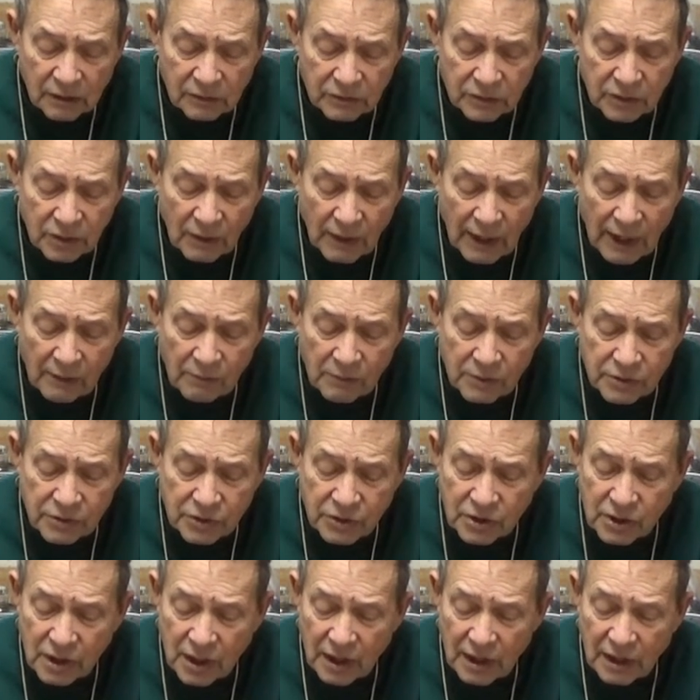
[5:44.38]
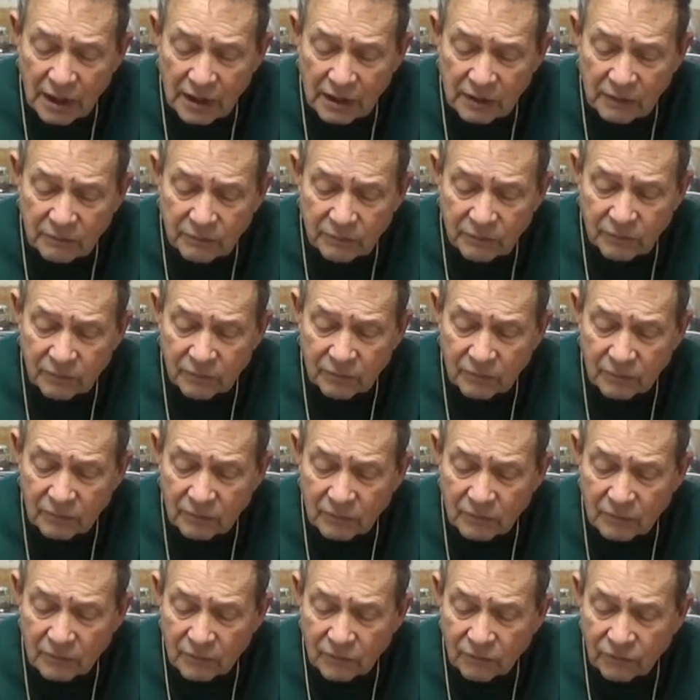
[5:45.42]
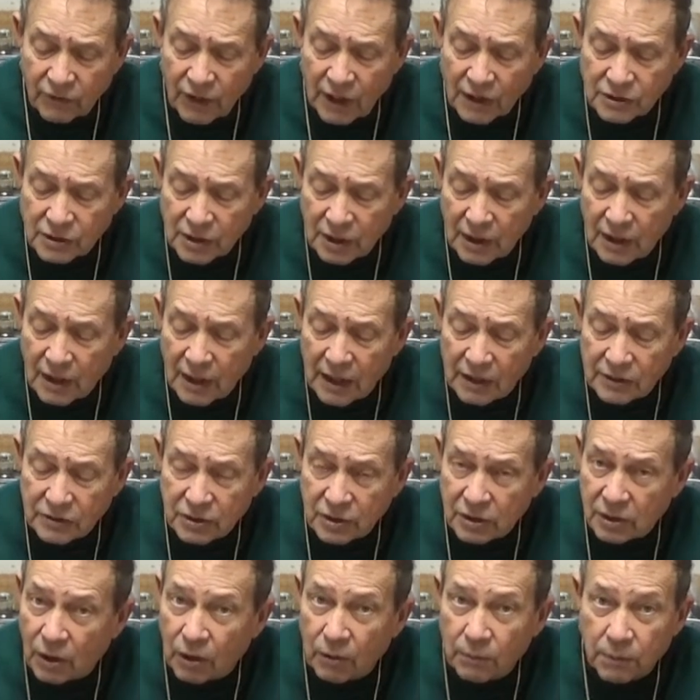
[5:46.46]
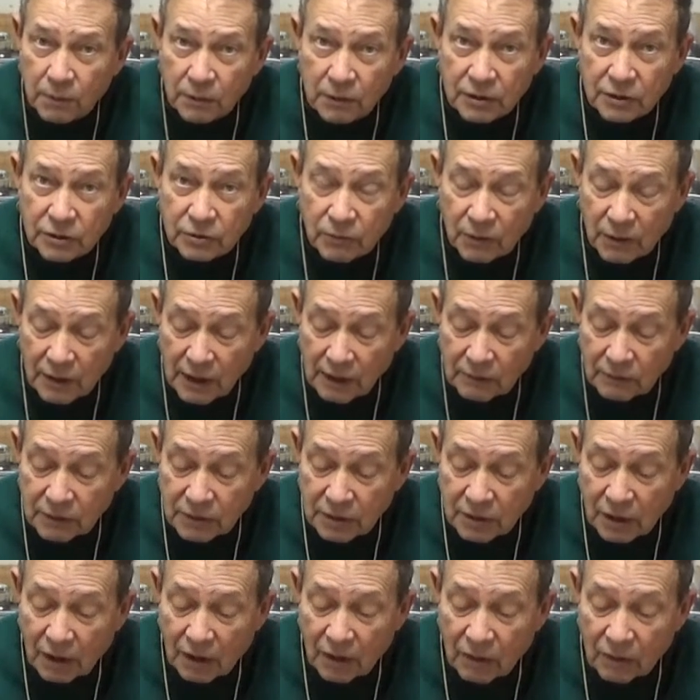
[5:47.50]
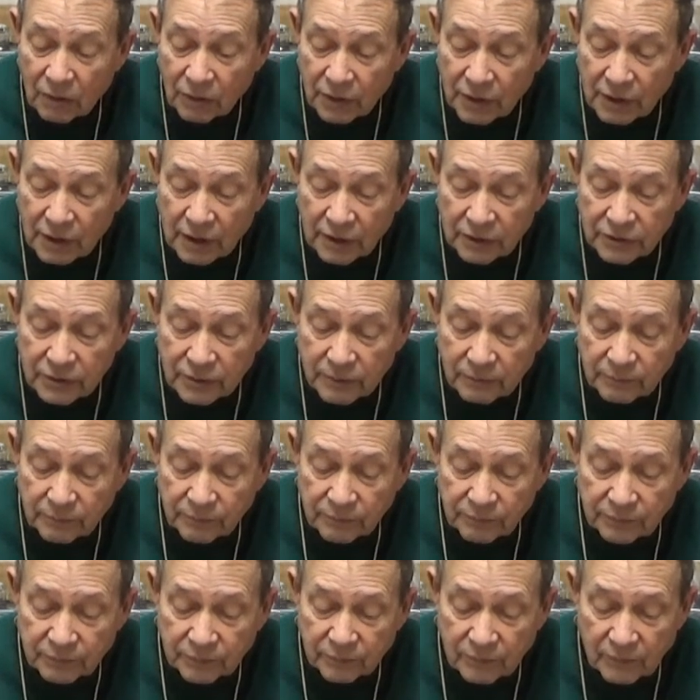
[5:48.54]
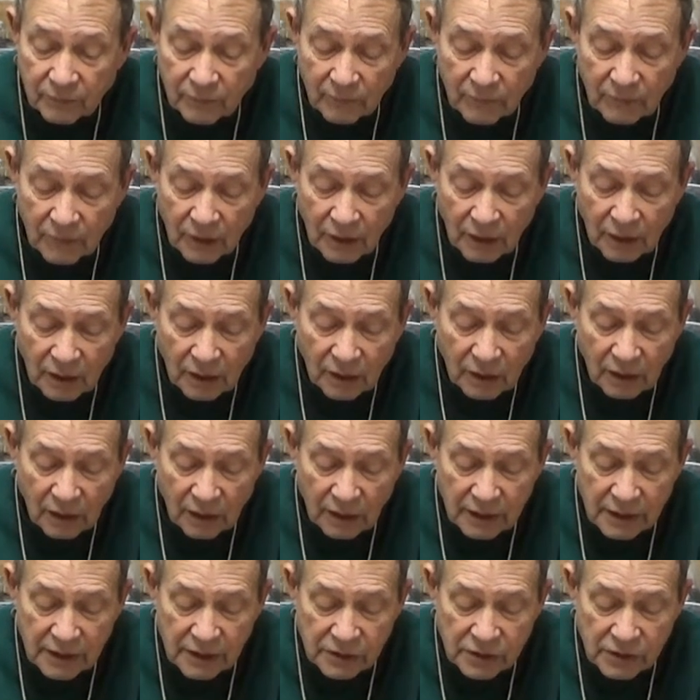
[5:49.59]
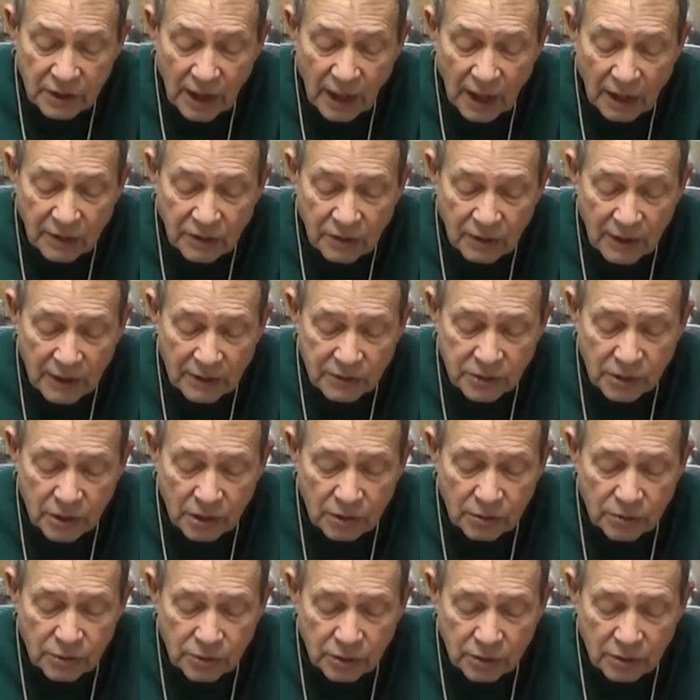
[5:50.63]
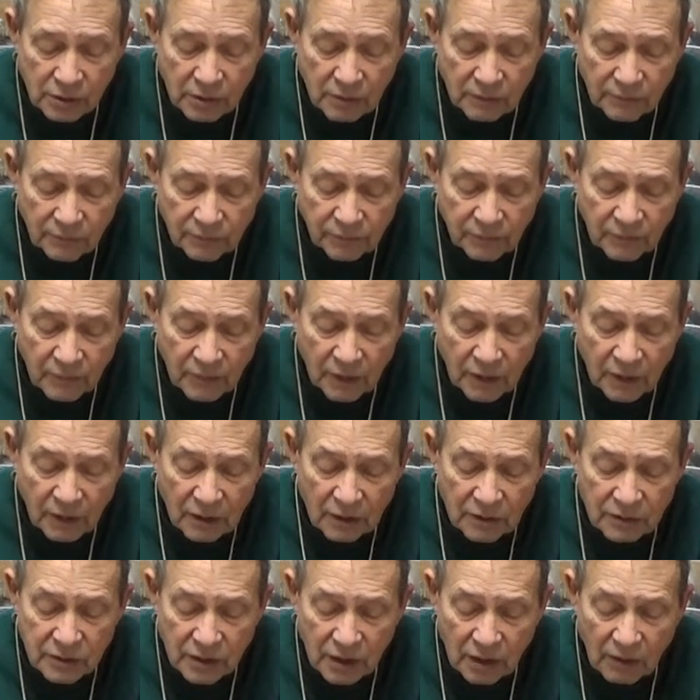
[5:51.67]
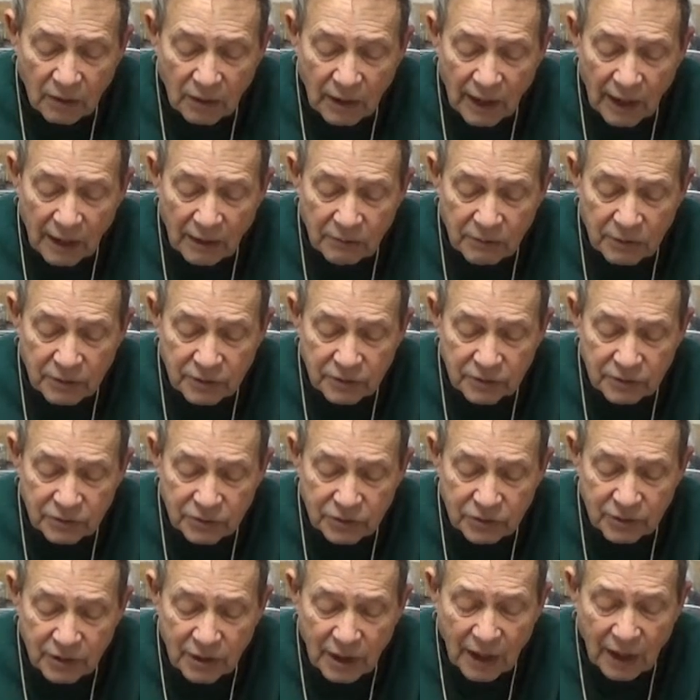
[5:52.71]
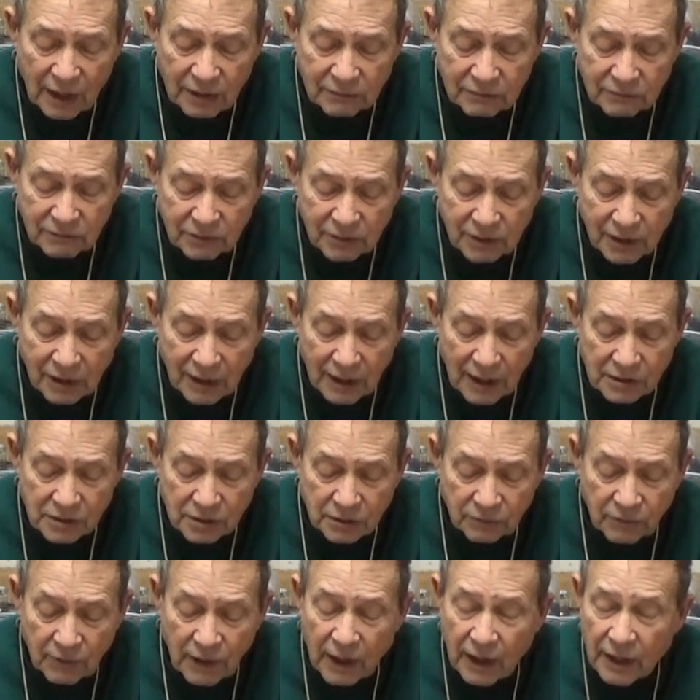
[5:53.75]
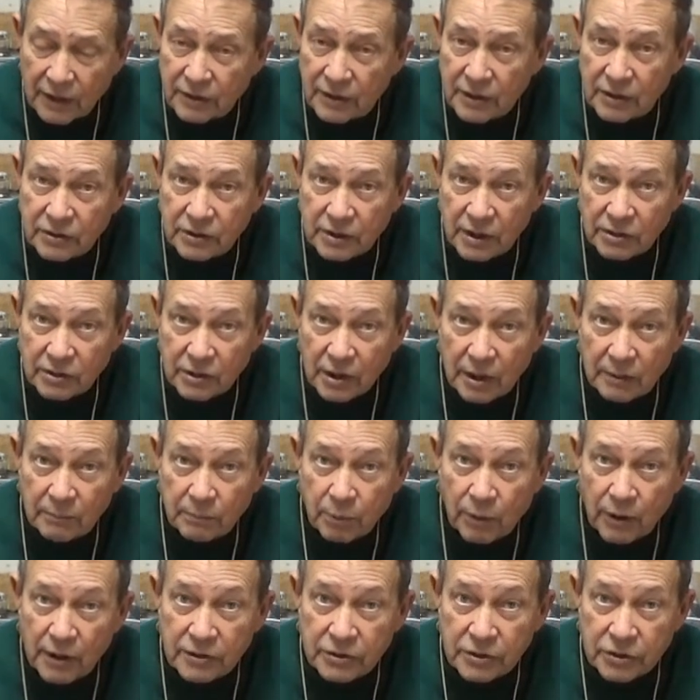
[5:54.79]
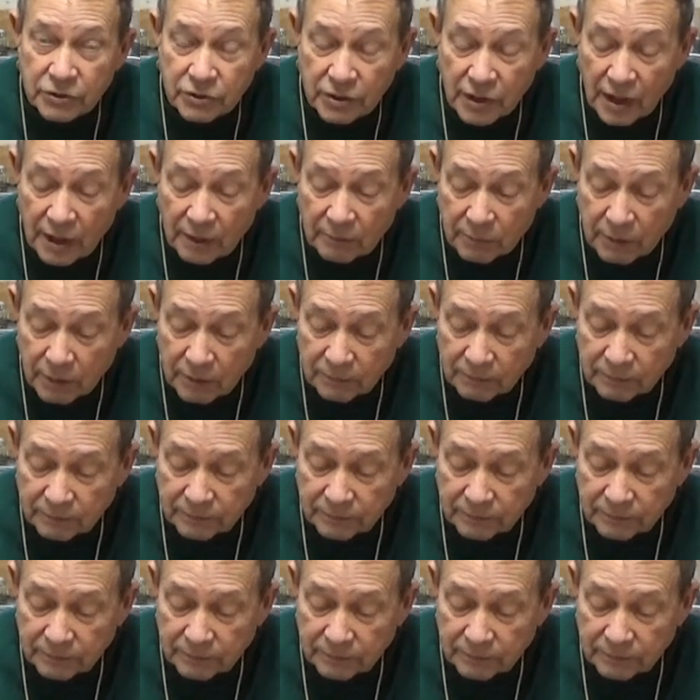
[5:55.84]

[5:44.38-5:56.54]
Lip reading: So I would say fossilized copal is what I would call this. It is not translucent, so I would not classify this as a precious amber.